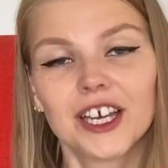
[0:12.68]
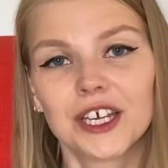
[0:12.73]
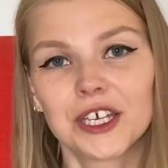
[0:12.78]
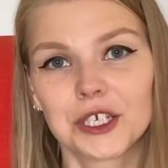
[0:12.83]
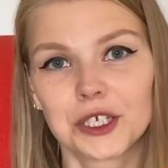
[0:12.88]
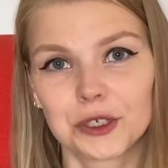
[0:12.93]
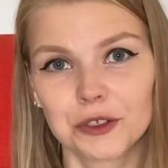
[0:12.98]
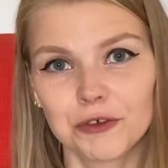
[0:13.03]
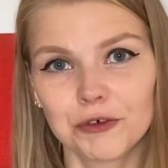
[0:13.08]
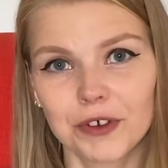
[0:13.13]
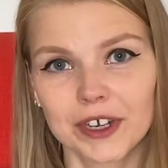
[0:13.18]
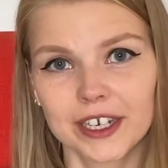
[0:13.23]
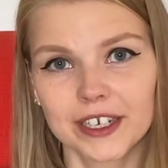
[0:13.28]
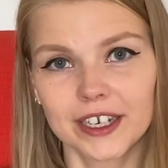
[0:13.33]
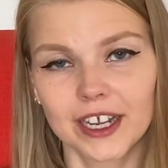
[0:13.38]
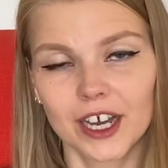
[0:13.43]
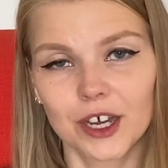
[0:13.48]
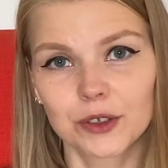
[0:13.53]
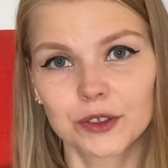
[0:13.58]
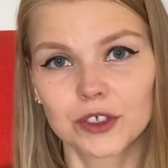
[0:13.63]
you'll find
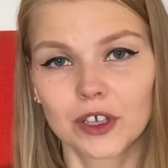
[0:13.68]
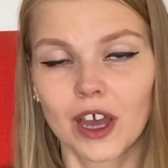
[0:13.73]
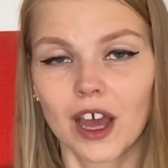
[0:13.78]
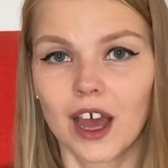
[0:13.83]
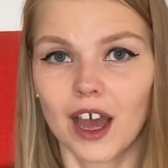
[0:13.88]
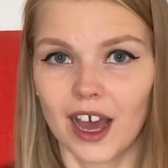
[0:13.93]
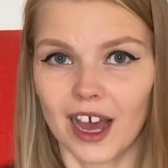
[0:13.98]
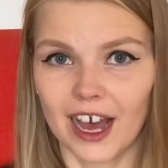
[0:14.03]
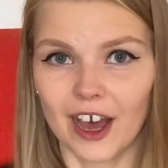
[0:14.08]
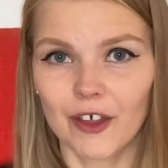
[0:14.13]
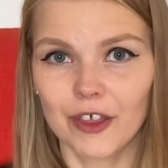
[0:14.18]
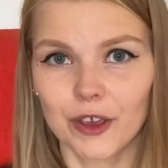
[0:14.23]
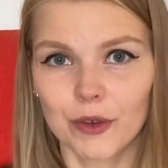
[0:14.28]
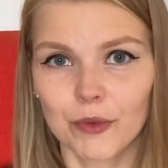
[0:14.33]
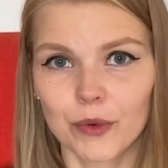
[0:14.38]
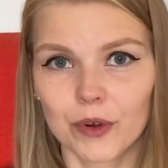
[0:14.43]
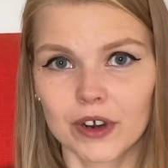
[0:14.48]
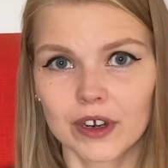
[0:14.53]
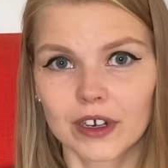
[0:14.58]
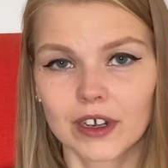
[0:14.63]
out how they
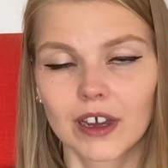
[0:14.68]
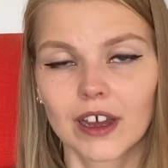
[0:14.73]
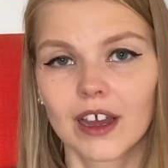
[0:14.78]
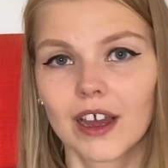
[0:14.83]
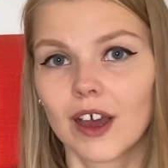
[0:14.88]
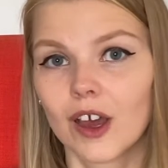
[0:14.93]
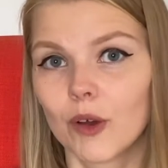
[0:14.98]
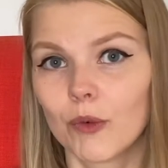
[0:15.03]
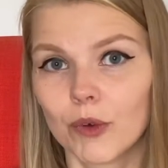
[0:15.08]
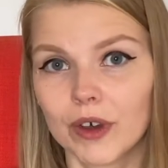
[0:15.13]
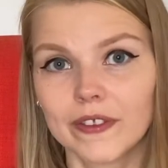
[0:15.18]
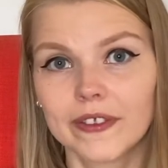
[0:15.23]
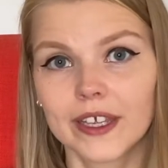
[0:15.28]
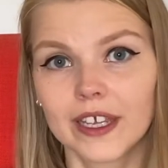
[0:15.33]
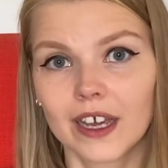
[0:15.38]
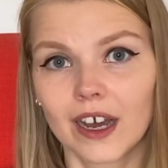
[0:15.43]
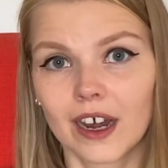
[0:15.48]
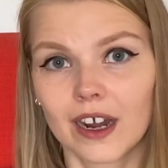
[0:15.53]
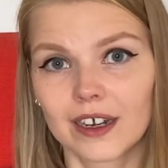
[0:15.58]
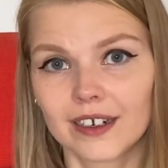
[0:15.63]
work and what they
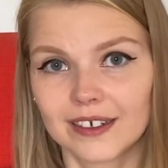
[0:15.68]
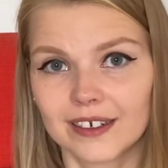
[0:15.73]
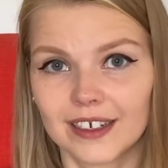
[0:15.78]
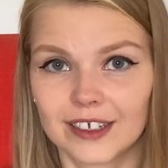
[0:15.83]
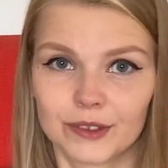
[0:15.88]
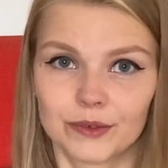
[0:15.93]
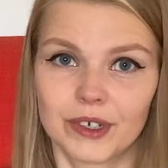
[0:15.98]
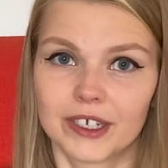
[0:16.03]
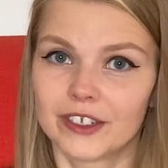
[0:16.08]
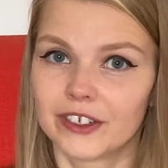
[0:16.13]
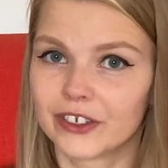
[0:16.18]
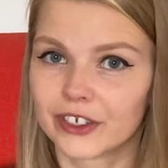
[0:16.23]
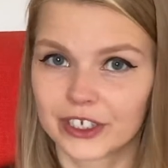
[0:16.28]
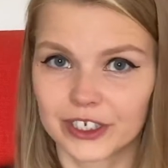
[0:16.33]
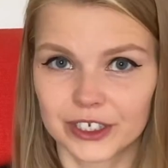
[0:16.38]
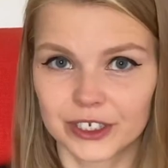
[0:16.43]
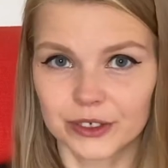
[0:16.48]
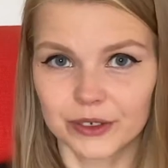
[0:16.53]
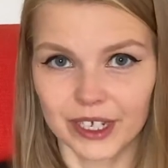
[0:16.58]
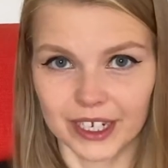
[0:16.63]
are and whether you
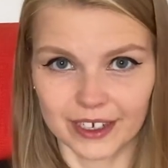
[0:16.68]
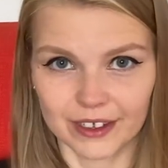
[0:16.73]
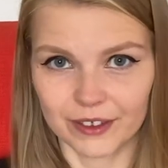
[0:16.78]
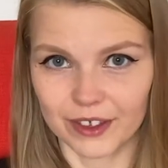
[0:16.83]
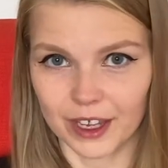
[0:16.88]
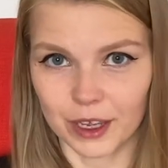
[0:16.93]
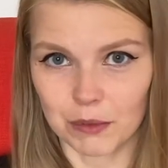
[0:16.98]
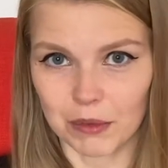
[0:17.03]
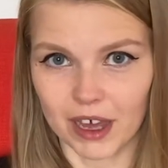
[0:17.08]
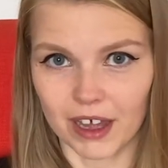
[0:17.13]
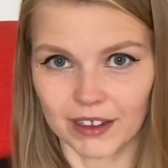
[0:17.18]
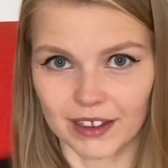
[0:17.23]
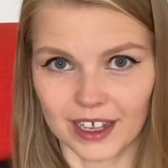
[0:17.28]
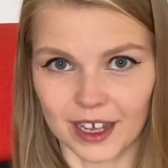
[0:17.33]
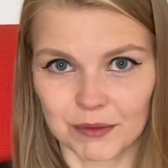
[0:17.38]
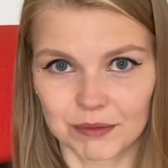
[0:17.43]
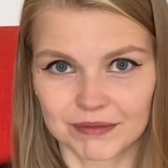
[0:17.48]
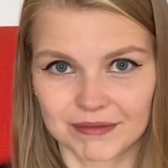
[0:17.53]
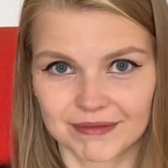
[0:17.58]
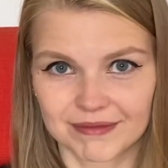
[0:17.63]
can do anything about
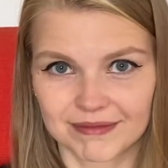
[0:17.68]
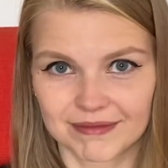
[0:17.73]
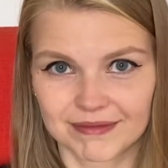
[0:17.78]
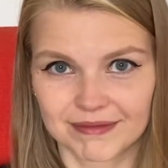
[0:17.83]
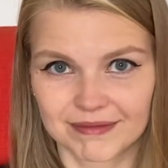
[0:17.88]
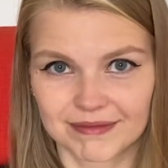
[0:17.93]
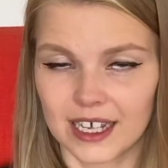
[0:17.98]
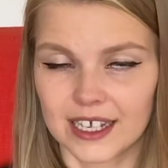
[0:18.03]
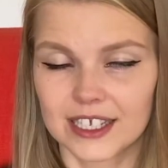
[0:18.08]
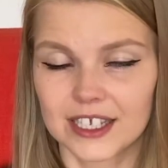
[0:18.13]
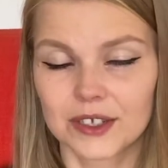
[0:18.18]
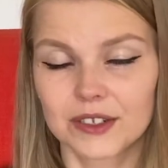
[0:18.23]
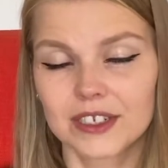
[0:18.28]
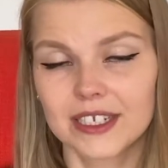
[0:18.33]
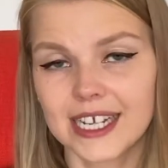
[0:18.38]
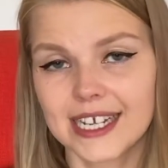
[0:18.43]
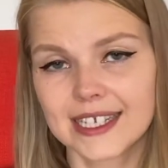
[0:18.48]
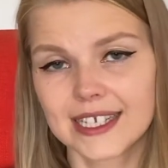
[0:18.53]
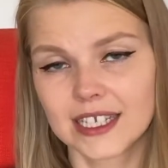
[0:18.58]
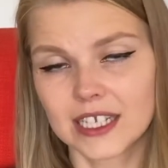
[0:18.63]
them. So
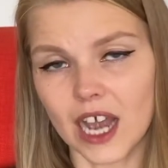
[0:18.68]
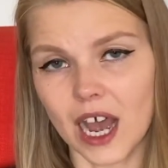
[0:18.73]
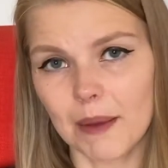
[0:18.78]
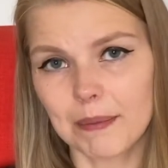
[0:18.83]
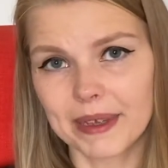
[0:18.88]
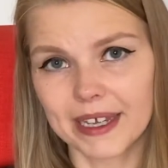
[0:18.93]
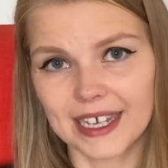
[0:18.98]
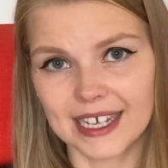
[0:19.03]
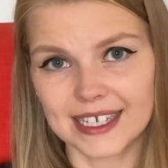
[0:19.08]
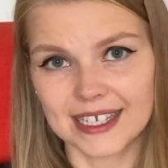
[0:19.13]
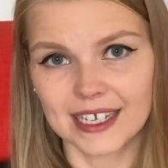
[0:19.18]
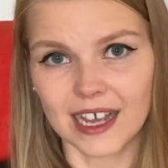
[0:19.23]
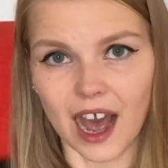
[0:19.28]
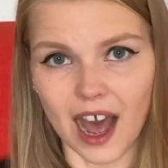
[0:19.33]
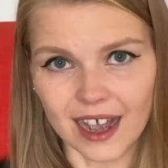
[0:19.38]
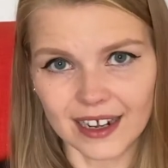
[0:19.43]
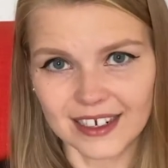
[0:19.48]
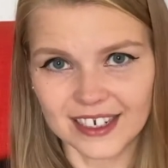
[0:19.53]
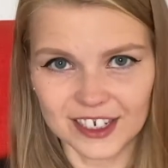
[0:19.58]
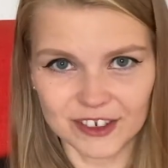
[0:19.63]
today's topic is
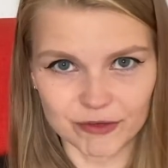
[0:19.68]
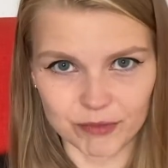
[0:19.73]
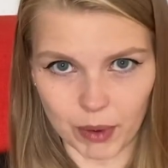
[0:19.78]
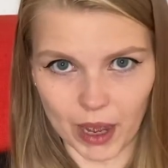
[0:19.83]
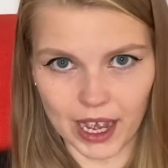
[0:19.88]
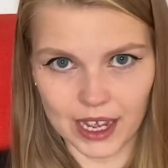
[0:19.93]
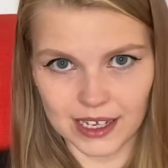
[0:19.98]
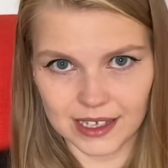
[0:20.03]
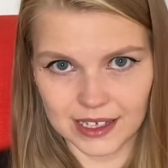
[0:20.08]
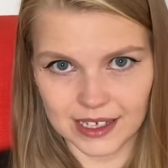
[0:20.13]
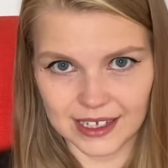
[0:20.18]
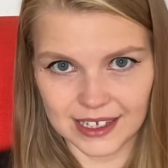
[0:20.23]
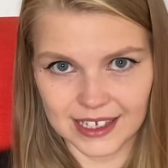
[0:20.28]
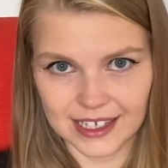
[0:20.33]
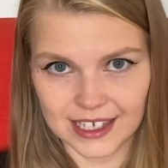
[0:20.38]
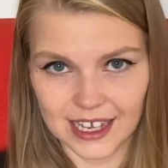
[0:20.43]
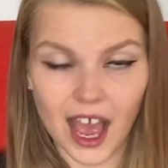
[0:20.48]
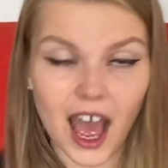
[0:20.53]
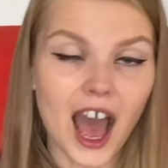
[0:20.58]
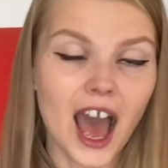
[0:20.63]
cognitive
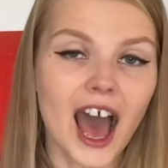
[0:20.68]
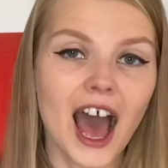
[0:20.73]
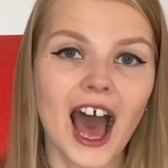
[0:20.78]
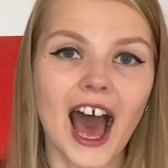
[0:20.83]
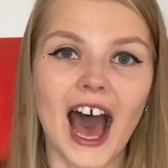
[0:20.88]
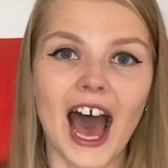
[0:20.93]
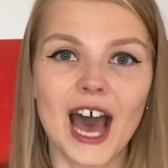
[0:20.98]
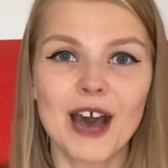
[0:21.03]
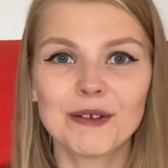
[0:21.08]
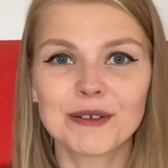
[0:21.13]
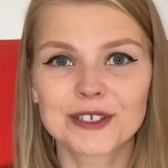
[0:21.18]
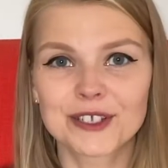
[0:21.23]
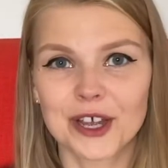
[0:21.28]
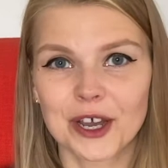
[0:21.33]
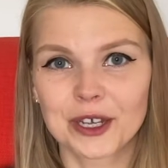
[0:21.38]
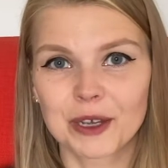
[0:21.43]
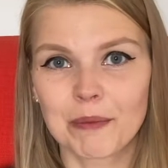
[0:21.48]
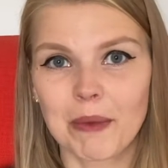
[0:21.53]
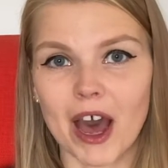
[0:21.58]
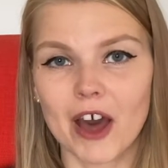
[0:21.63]
biases. I will
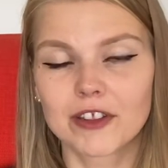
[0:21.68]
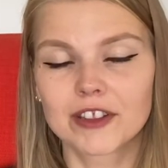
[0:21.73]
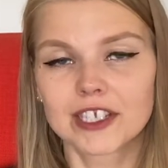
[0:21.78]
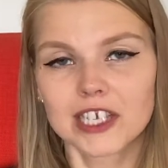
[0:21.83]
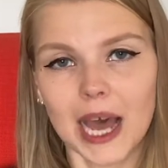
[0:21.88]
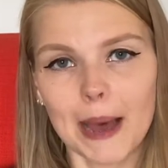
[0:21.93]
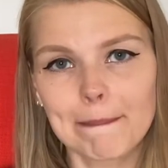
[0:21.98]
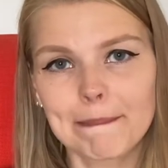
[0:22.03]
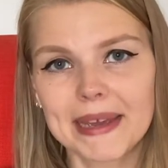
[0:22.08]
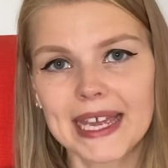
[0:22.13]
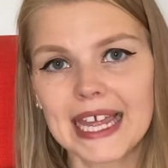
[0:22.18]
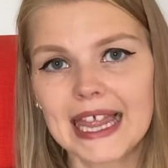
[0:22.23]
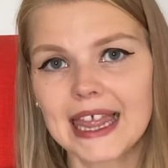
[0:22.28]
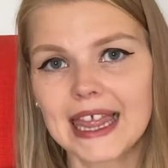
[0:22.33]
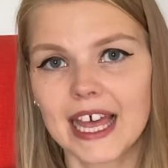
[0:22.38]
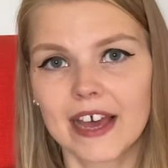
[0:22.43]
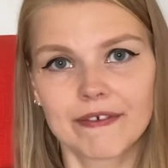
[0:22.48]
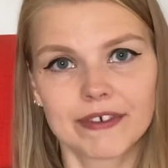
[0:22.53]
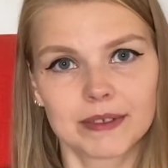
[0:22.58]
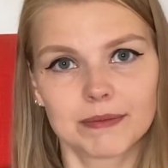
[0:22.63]
talk about top
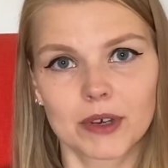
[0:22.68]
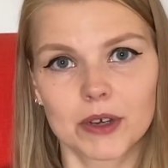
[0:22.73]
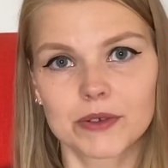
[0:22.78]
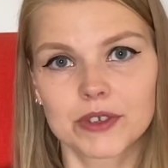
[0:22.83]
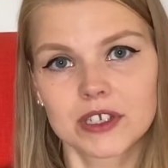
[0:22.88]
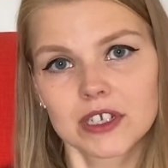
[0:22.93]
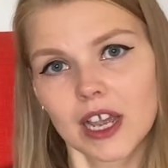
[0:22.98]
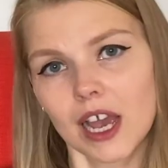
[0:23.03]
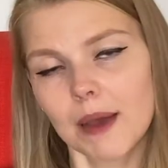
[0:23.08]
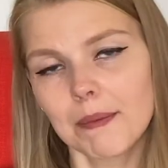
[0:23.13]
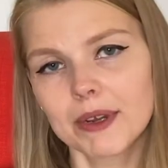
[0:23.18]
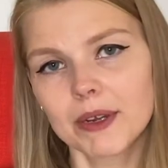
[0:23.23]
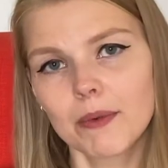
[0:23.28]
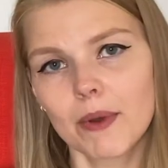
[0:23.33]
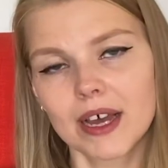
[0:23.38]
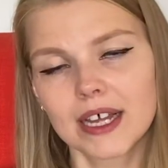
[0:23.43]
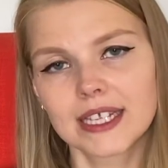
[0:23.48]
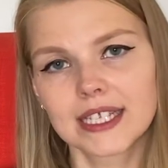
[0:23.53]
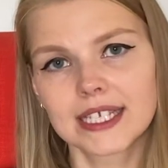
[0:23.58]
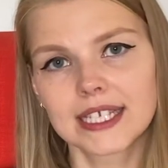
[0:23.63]
11 most common
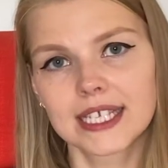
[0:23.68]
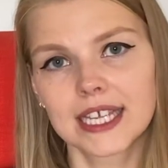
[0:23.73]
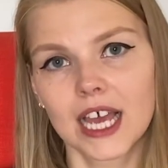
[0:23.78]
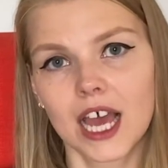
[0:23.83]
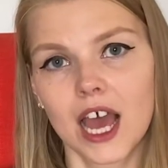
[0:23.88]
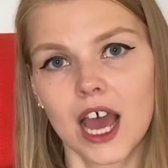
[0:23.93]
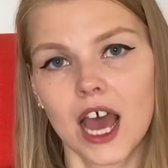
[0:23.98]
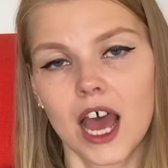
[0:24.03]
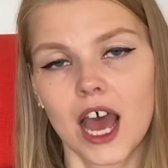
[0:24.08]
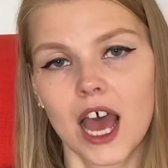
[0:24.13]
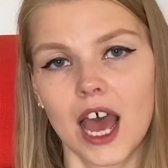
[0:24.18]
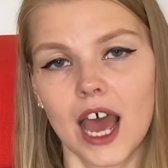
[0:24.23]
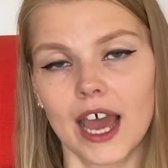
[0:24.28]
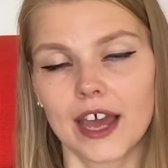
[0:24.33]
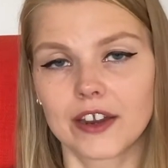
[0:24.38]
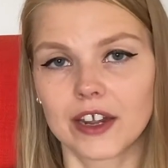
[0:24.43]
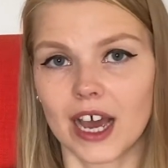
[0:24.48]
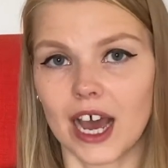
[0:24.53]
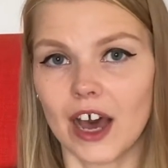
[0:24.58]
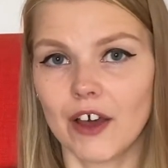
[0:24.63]
ones
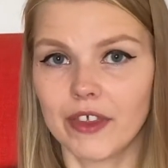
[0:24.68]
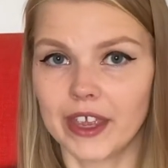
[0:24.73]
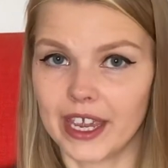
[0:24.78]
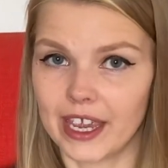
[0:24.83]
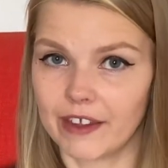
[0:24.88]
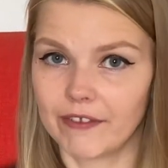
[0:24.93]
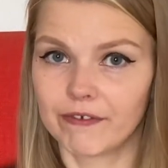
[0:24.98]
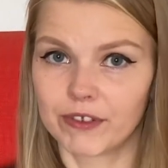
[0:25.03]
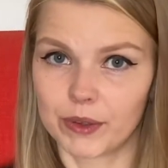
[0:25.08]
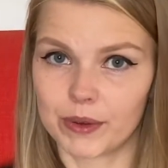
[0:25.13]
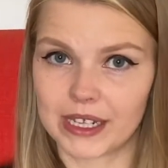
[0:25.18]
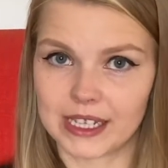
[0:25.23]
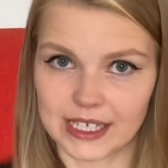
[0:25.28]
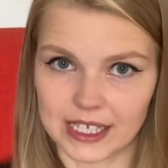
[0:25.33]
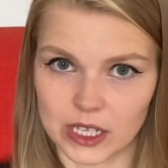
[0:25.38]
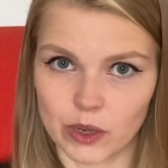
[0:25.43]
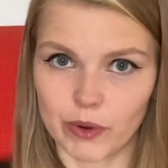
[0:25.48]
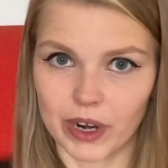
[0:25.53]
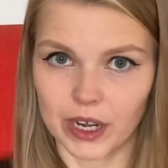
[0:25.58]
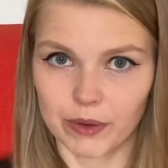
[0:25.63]
and how they influence
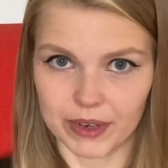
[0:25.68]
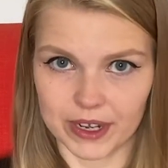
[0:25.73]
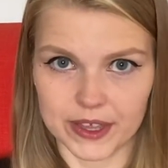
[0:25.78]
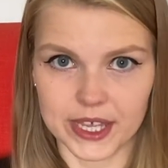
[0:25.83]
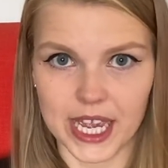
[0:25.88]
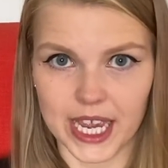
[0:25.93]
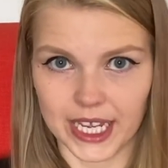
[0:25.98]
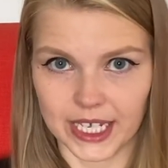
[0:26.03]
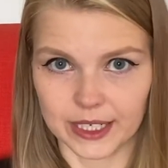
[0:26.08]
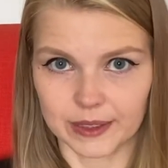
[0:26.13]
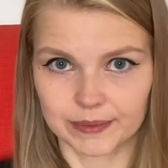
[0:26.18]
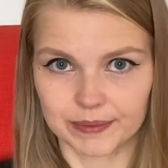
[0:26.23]
the way we think.